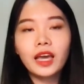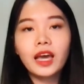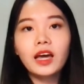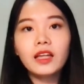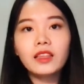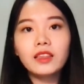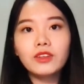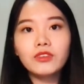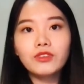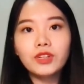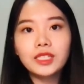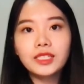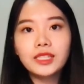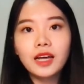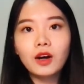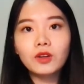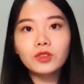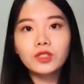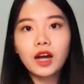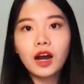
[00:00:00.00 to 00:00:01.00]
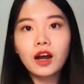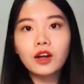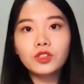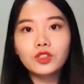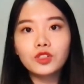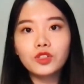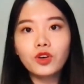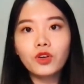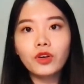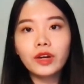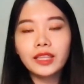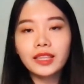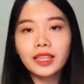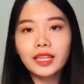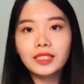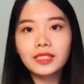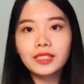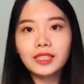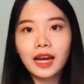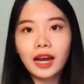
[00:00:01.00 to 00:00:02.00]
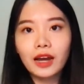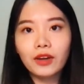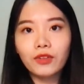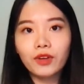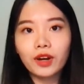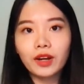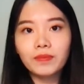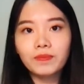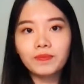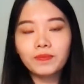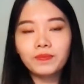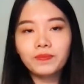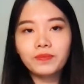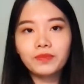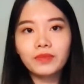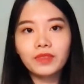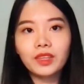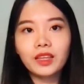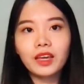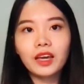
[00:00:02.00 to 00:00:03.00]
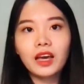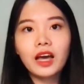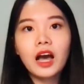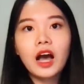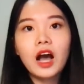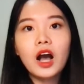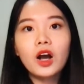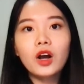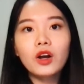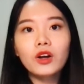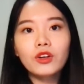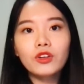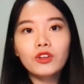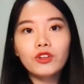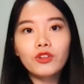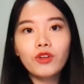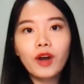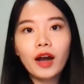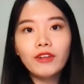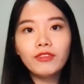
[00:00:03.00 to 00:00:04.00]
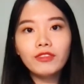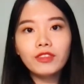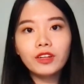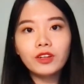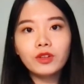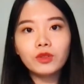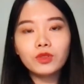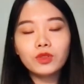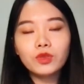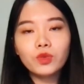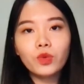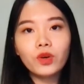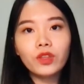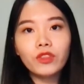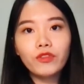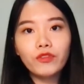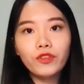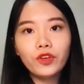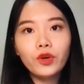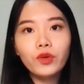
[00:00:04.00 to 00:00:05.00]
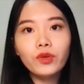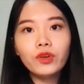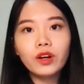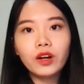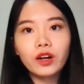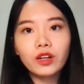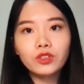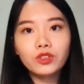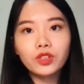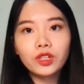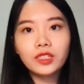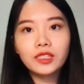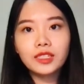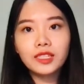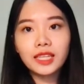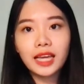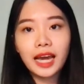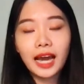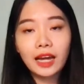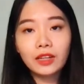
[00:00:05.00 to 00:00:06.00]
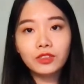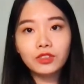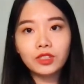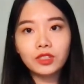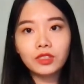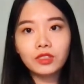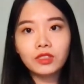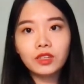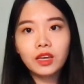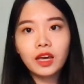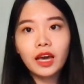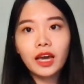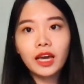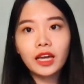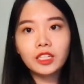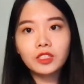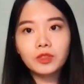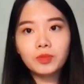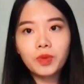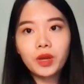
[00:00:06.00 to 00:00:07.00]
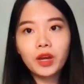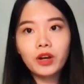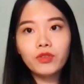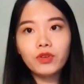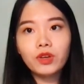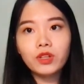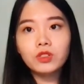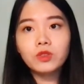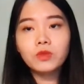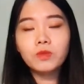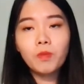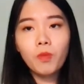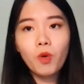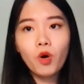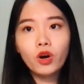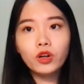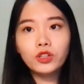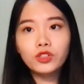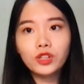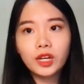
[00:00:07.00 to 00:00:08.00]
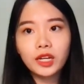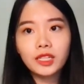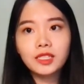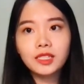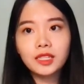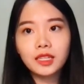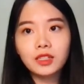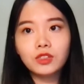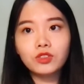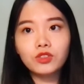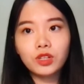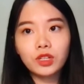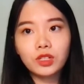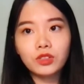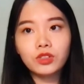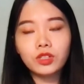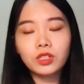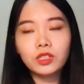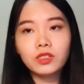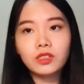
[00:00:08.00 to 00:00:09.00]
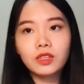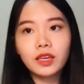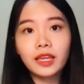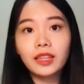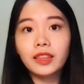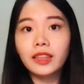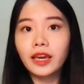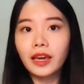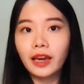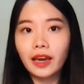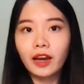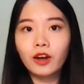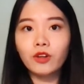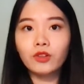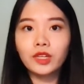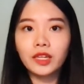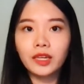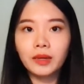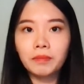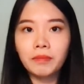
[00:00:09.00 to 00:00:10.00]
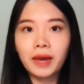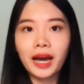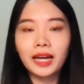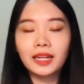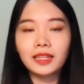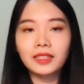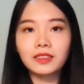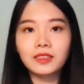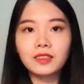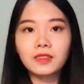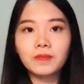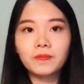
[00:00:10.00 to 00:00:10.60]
The results are shown in this diagram. Graph nodes with fewer adjacent edges experience more drastic changes in their LE embeddings.